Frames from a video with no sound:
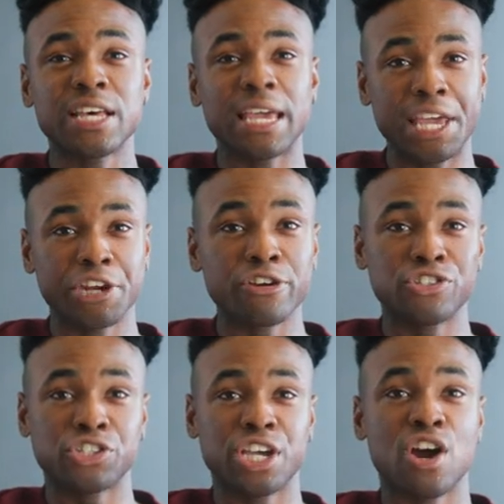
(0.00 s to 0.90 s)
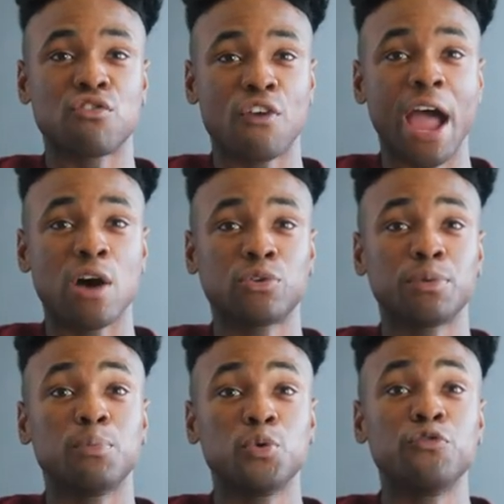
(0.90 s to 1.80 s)
an energy
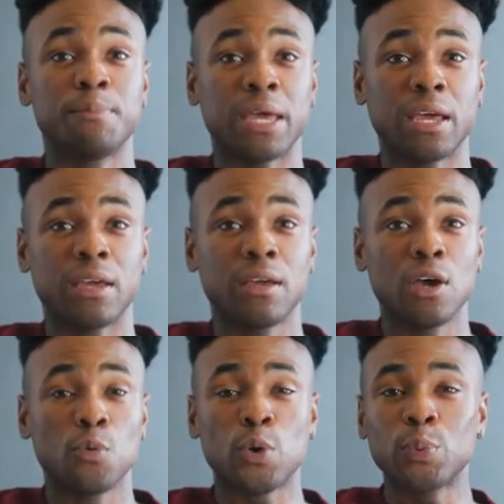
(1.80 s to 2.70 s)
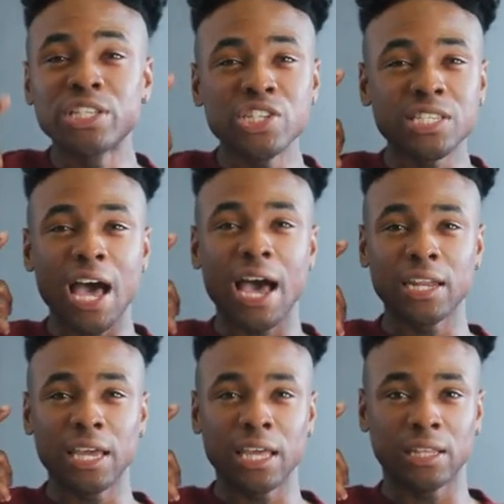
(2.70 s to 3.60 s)
around movement where we just
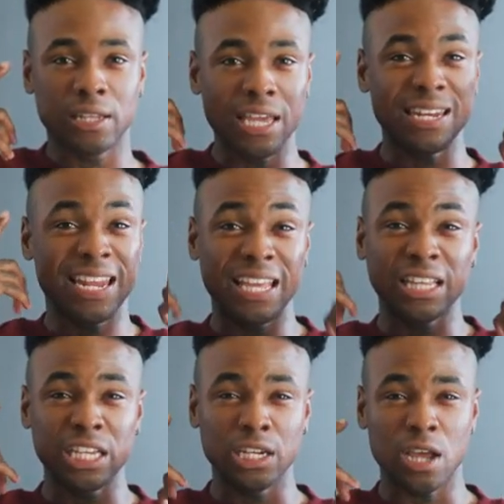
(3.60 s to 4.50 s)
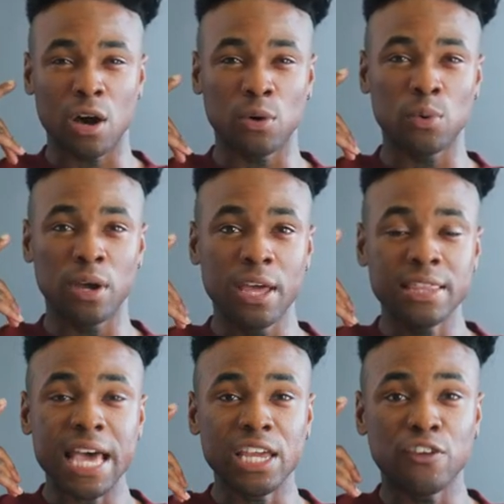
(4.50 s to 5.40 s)
kind of innately know
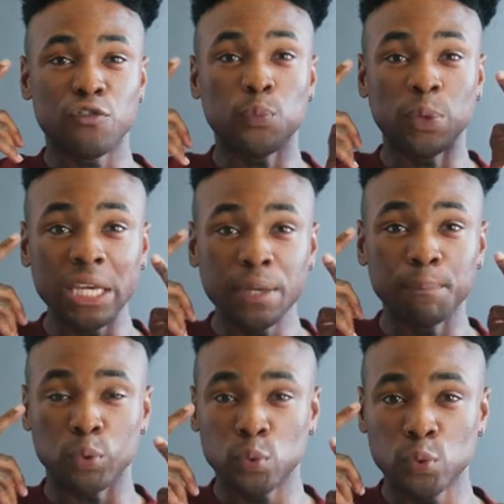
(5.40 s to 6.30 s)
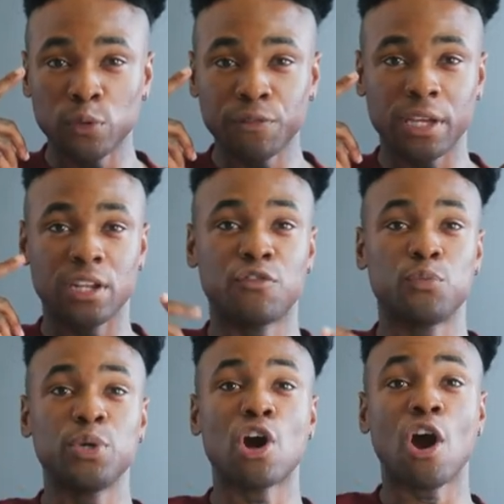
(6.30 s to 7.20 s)
that if we move and
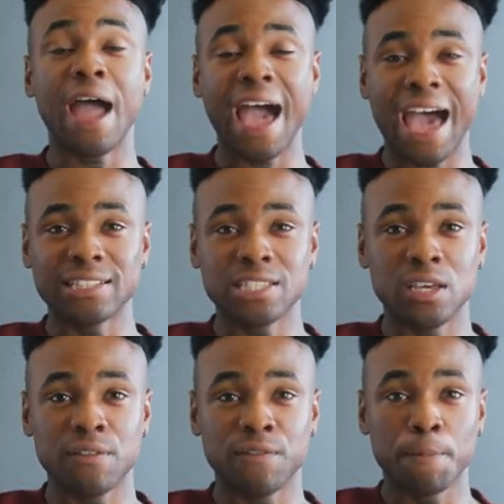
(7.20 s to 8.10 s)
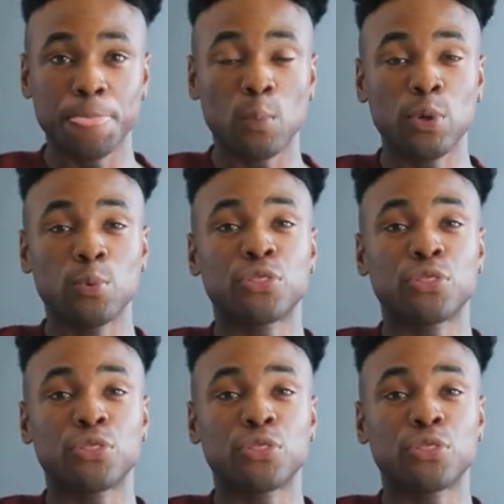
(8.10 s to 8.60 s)
if we are active, we will